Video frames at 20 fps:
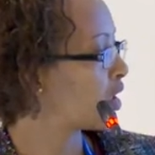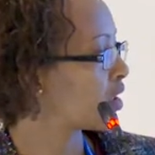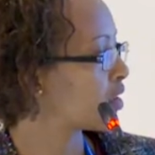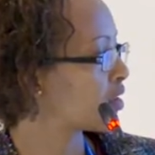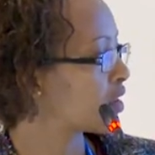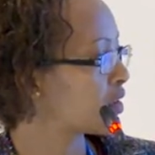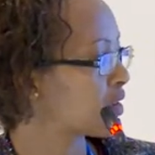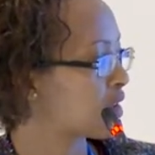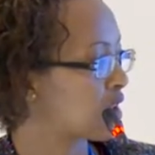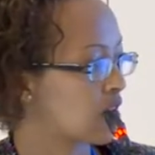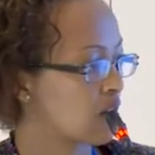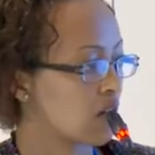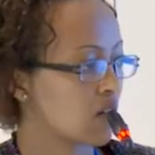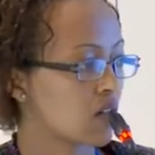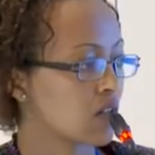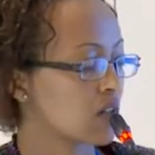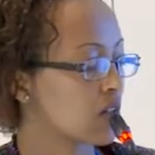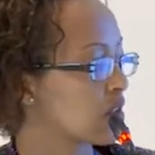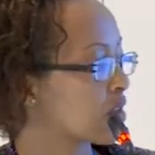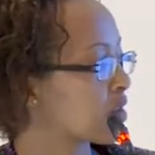And then there
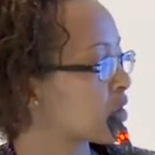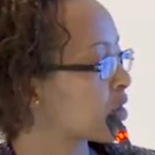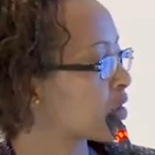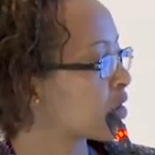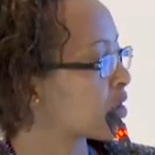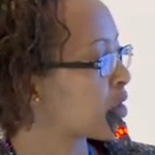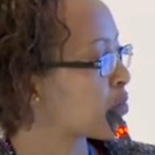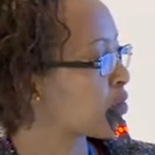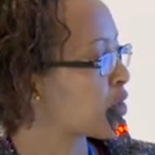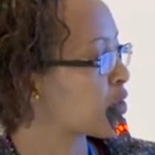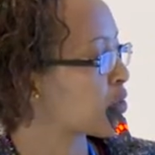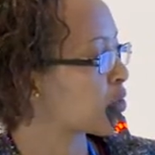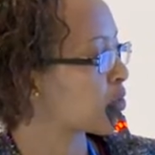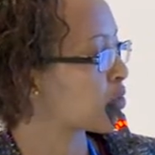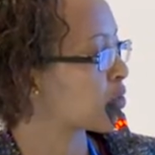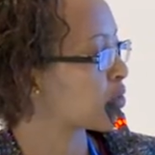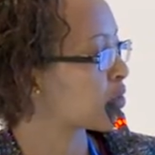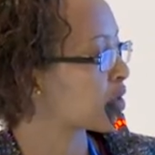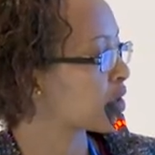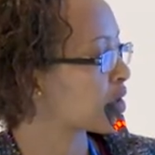are a number
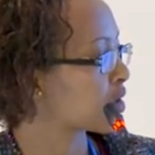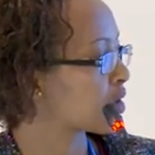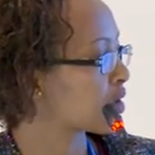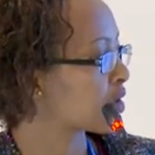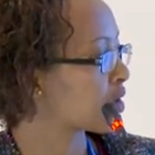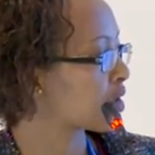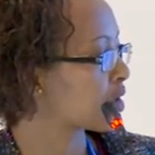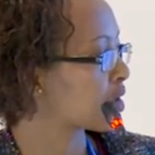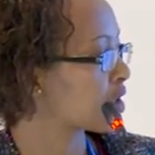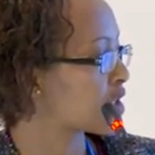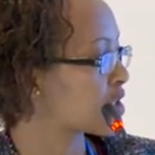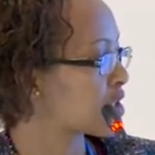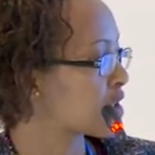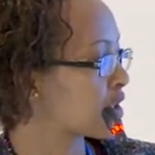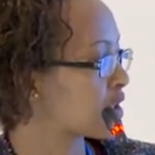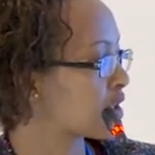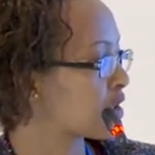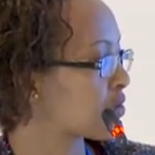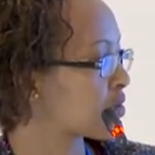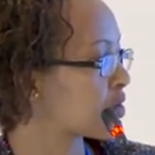of
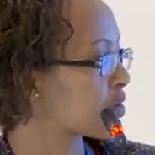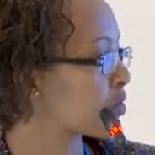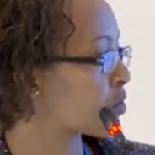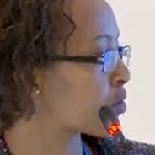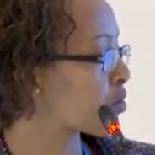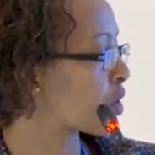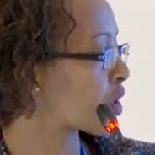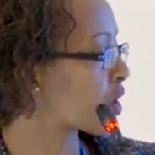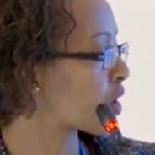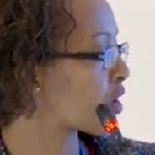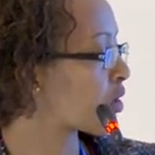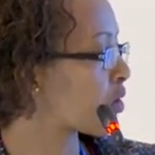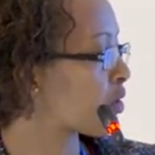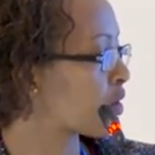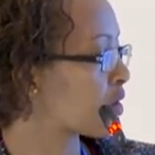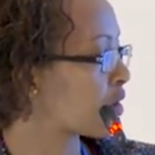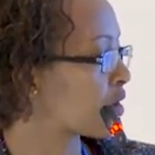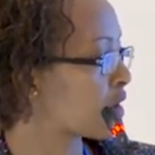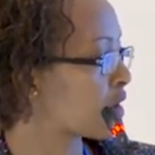initiatives working on